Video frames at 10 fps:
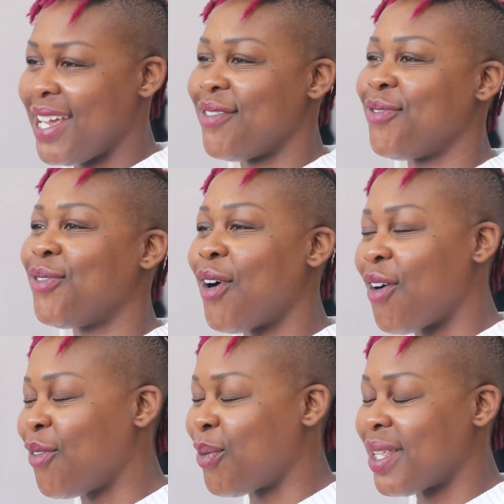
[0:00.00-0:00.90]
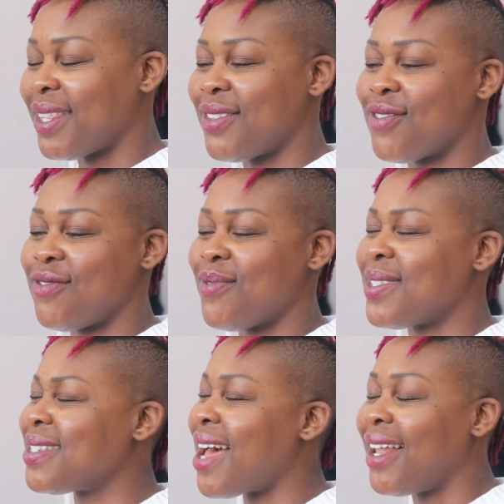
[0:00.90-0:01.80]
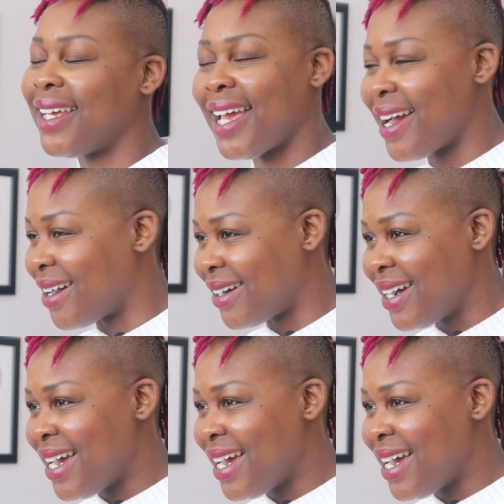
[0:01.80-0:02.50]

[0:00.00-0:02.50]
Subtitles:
involved with styling hair.